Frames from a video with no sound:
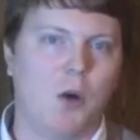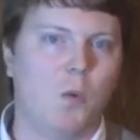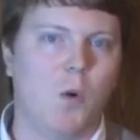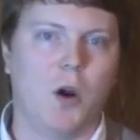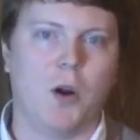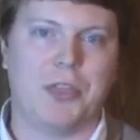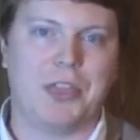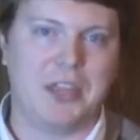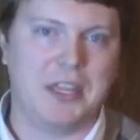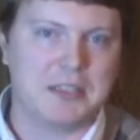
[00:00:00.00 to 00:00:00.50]

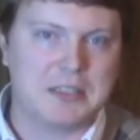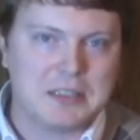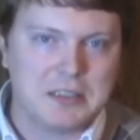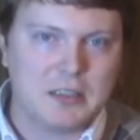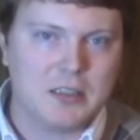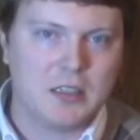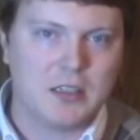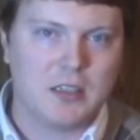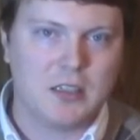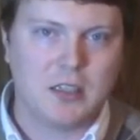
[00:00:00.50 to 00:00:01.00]
worth it.
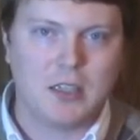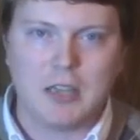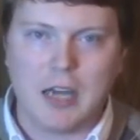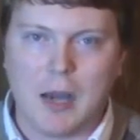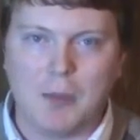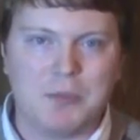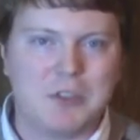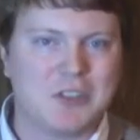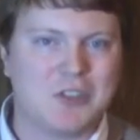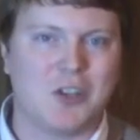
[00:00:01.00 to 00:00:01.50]

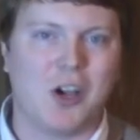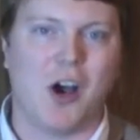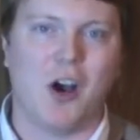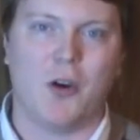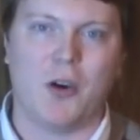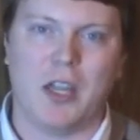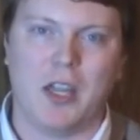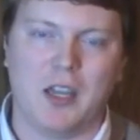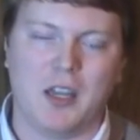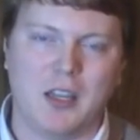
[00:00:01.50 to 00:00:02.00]
I'm
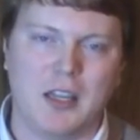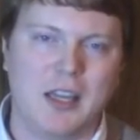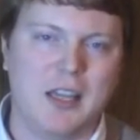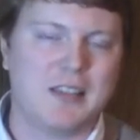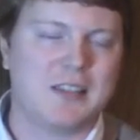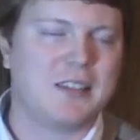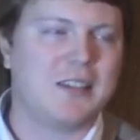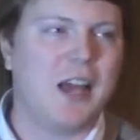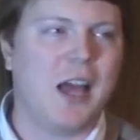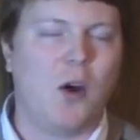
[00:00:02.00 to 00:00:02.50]
sorry.
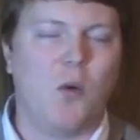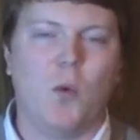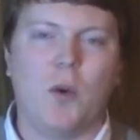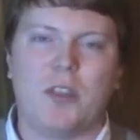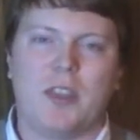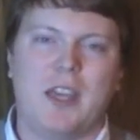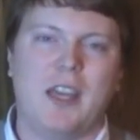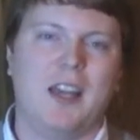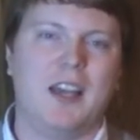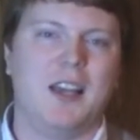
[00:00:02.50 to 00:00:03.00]
It's not
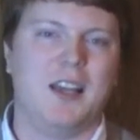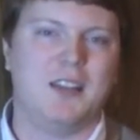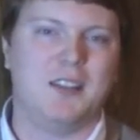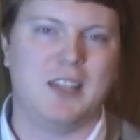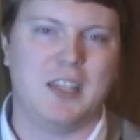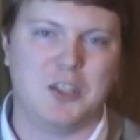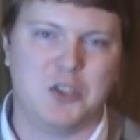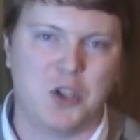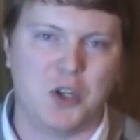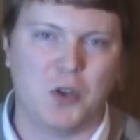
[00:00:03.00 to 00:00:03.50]
worth getting a
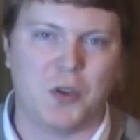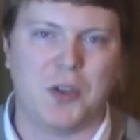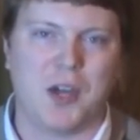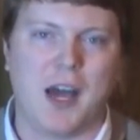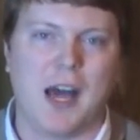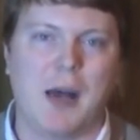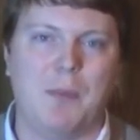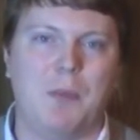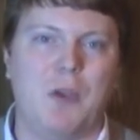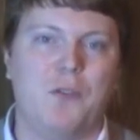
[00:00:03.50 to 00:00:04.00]
digital
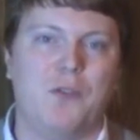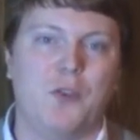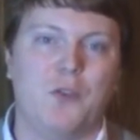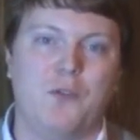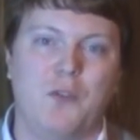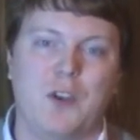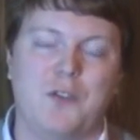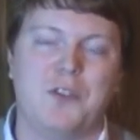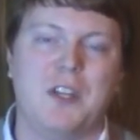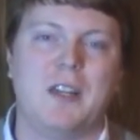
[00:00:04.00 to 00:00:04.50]
copy for
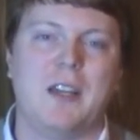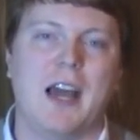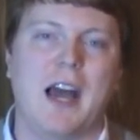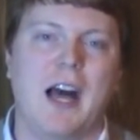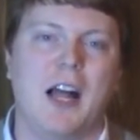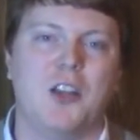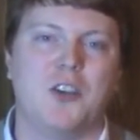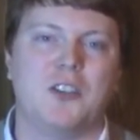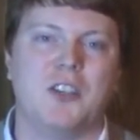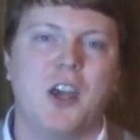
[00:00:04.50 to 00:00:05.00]

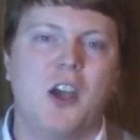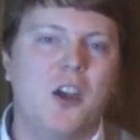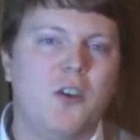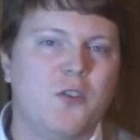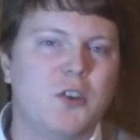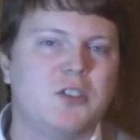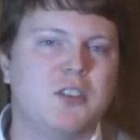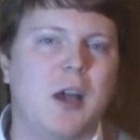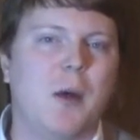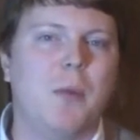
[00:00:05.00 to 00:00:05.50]
$50
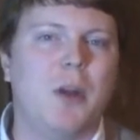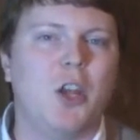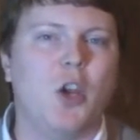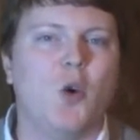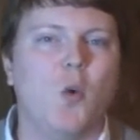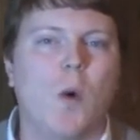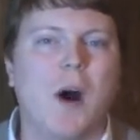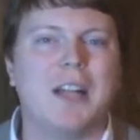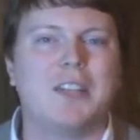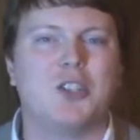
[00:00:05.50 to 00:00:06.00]
for somebody who
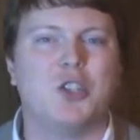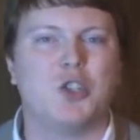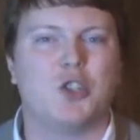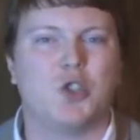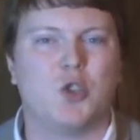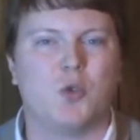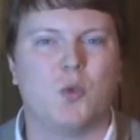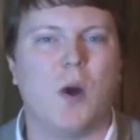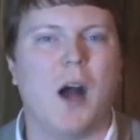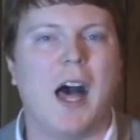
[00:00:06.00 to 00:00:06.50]
wants to
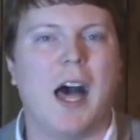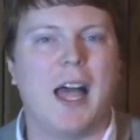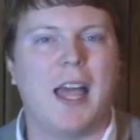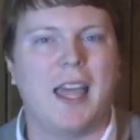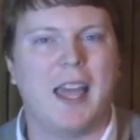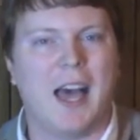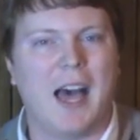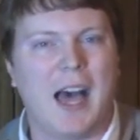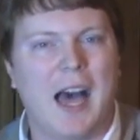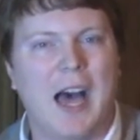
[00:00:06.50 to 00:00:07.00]

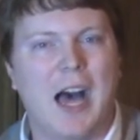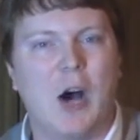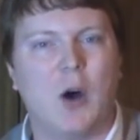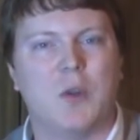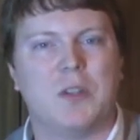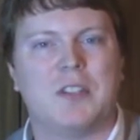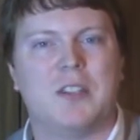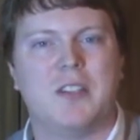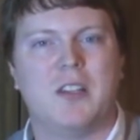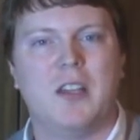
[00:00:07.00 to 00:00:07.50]
try
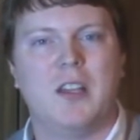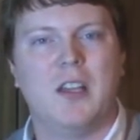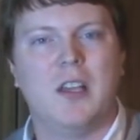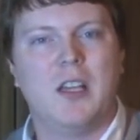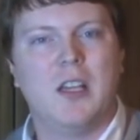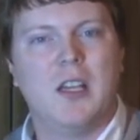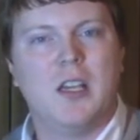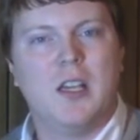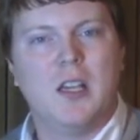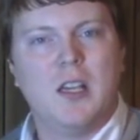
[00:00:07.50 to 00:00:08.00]
out
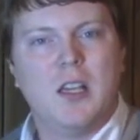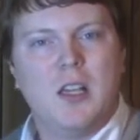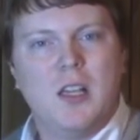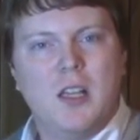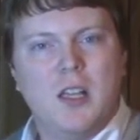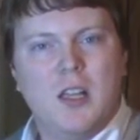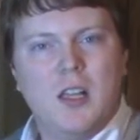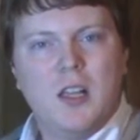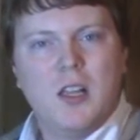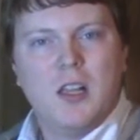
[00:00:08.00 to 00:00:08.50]

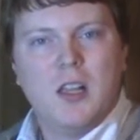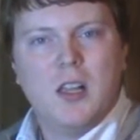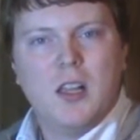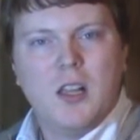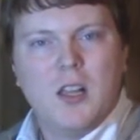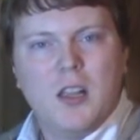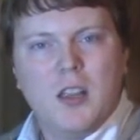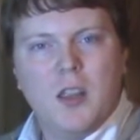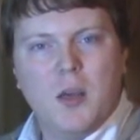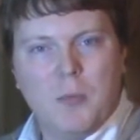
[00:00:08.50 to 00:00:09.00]

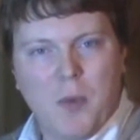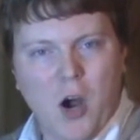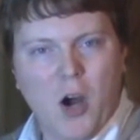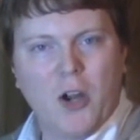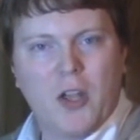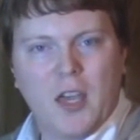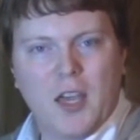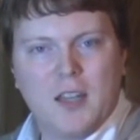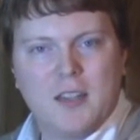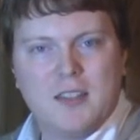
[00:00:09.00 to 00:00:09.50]
the
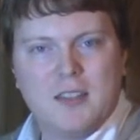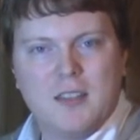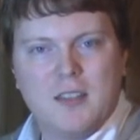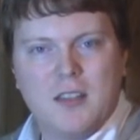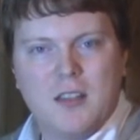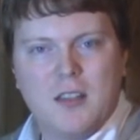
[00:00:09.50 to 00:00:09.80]
market.